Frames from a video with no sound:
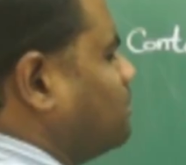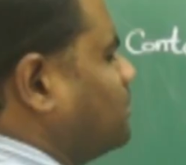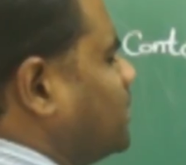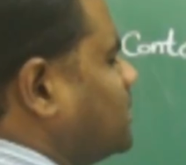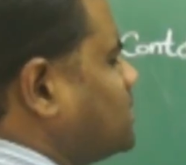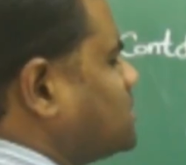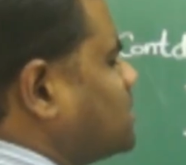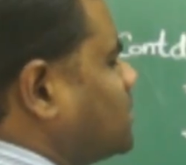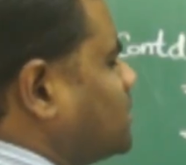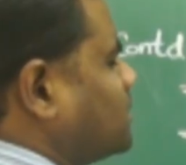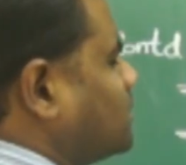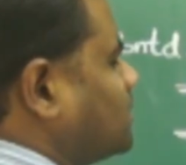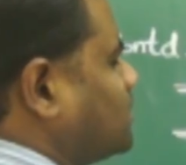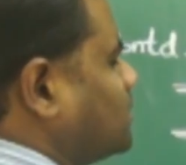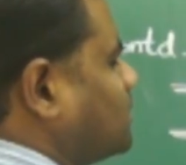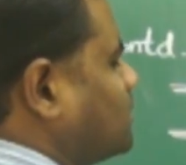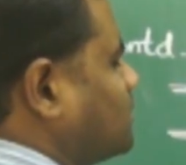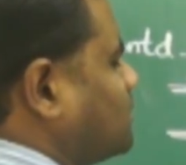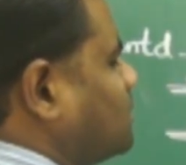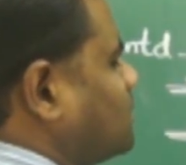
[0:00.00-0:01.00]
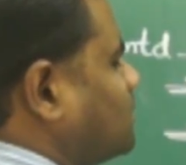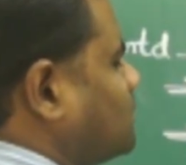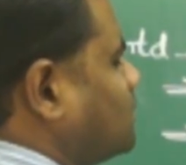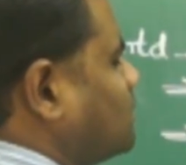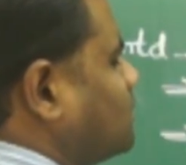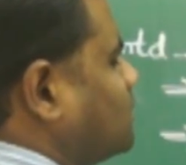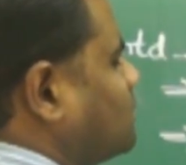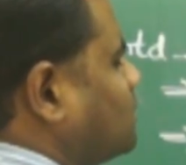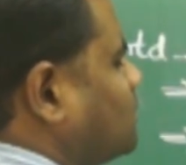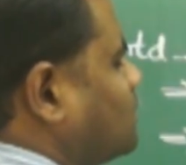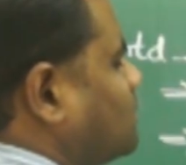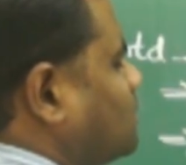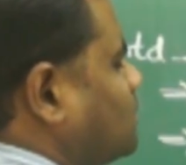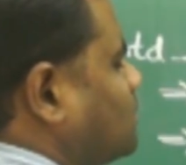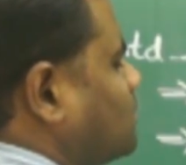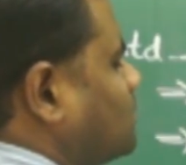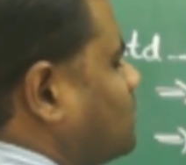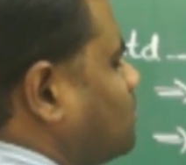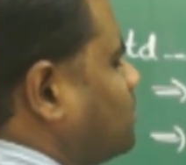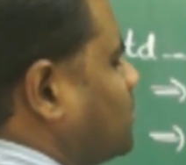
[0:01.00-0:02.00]
basic
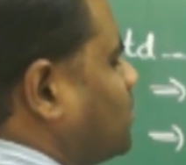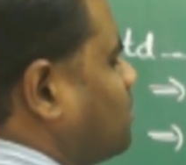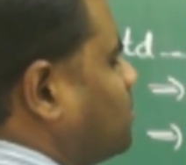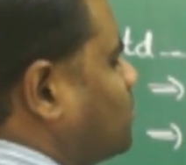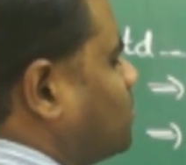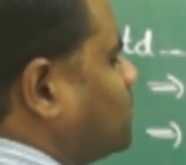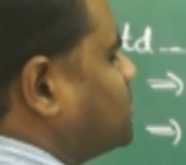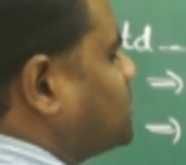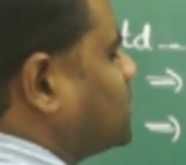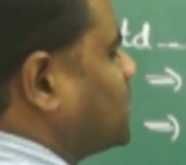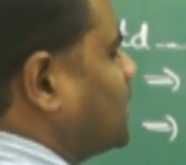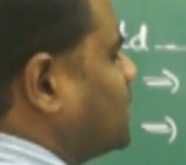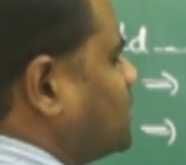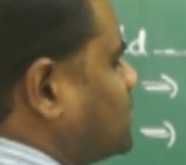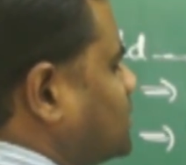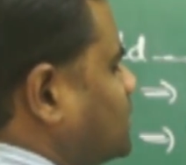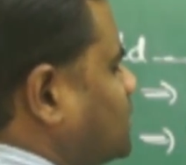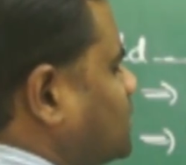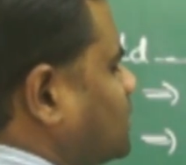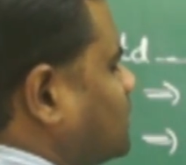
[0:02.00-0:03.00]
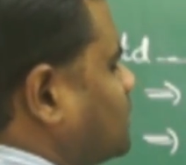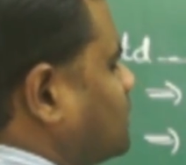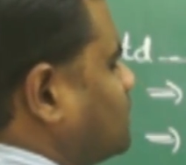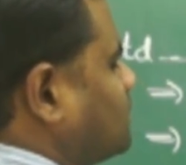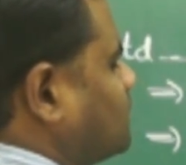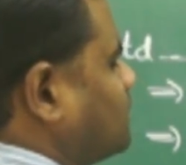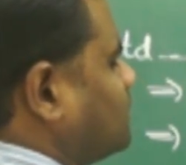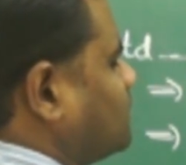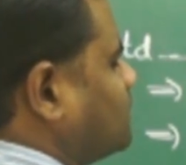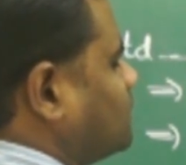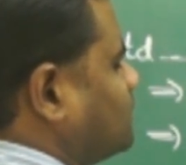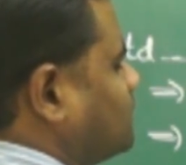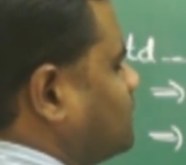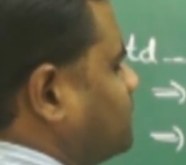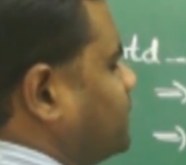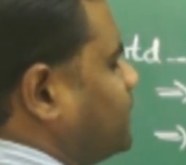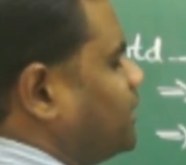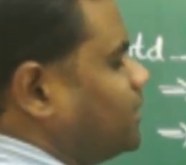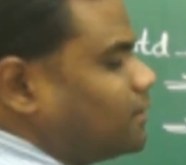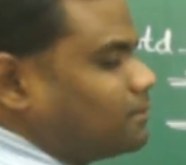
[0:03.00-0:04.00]
proportionality
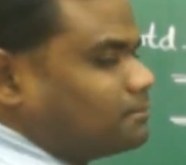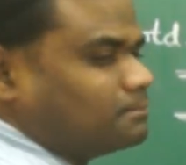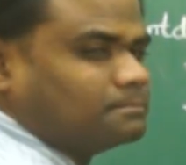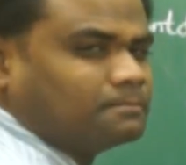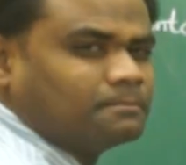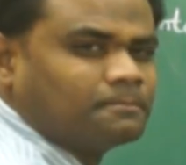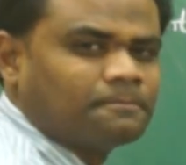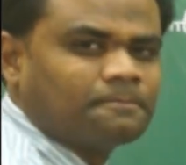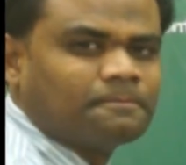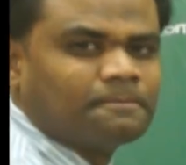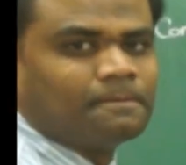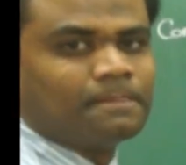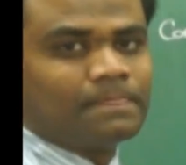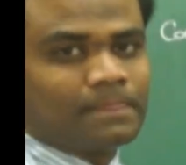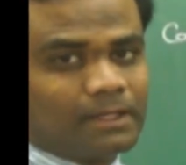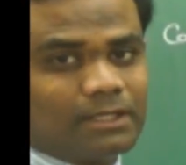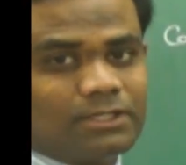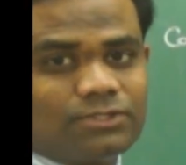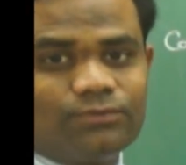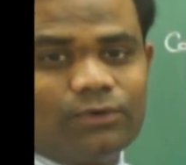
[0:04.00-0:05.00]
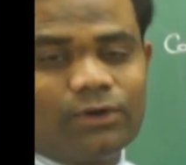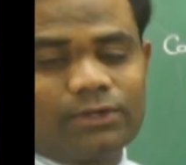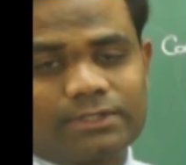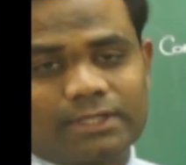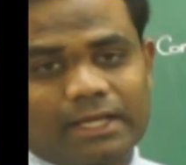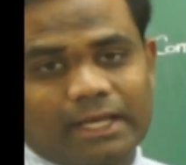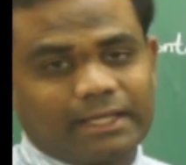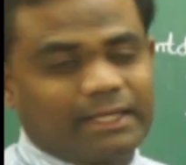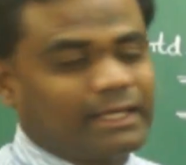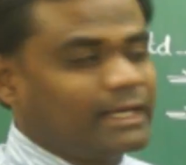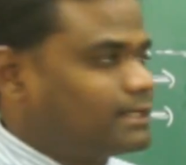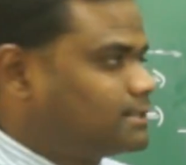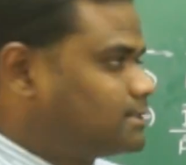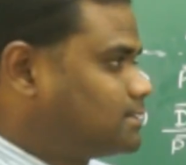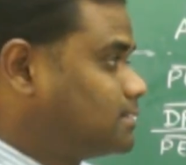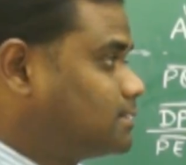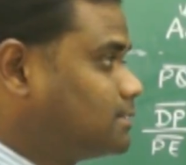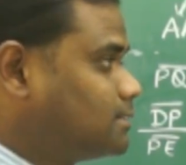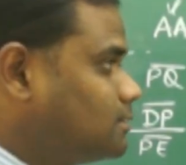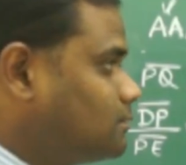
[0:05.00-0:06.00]
theorem, is what I get
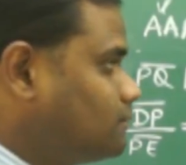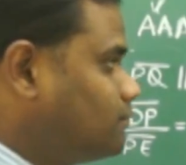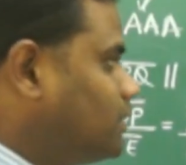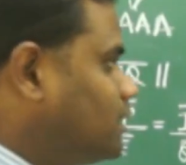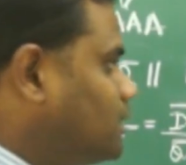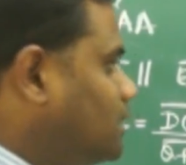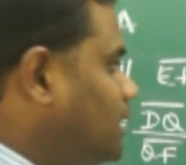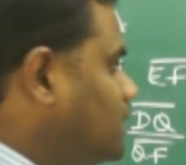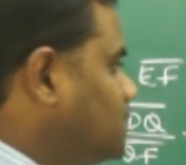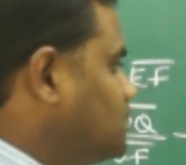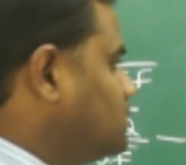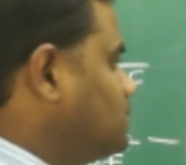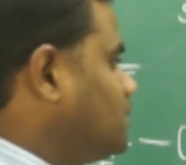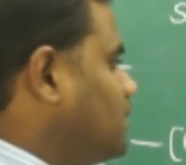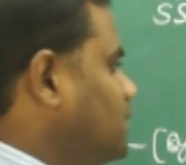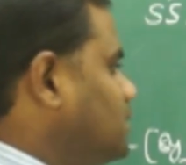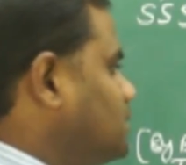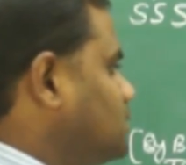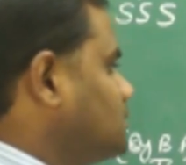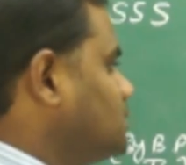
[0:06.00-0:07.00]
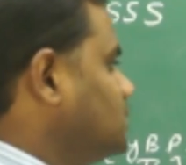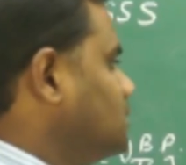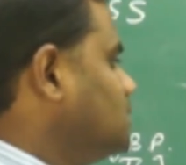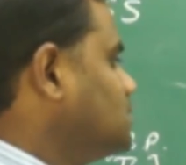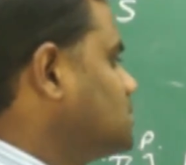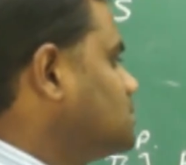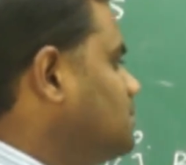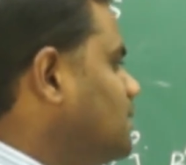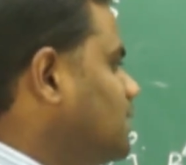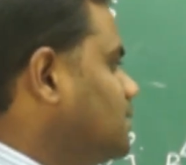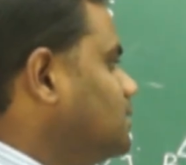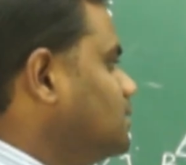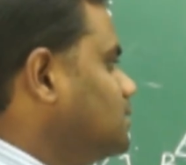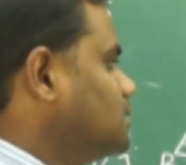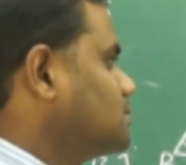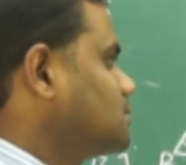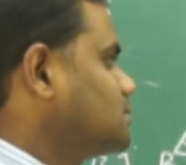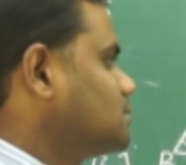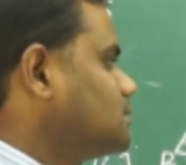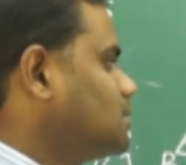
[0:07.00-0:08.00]
when I divide this by
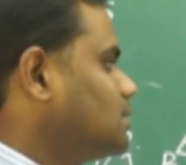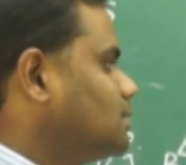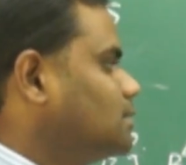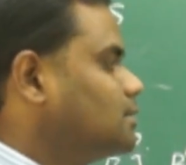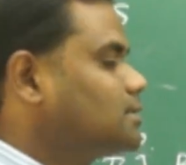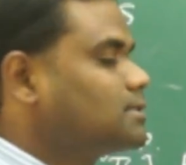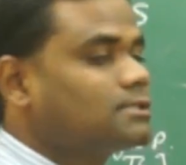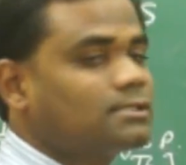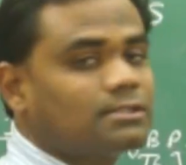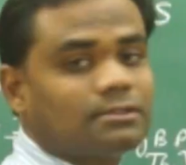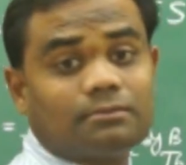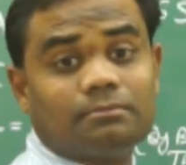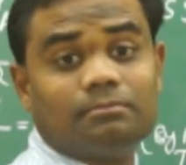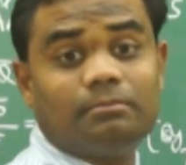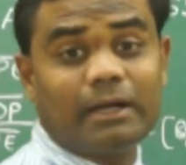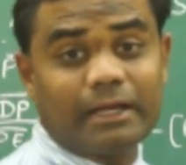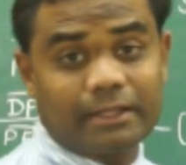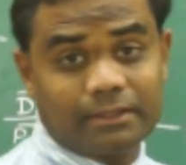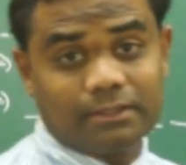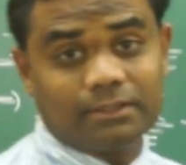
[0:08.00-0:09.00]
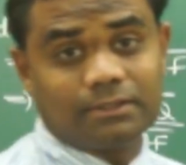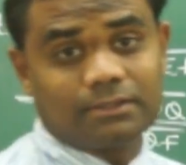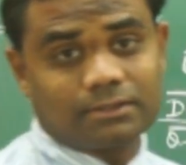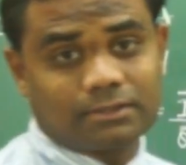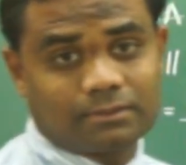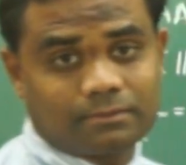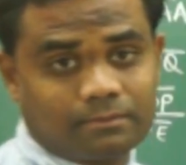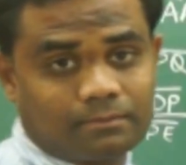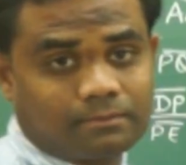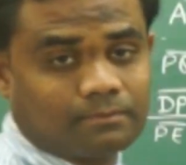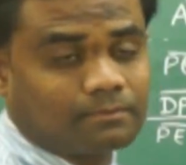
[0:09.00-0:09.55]
this and this by this.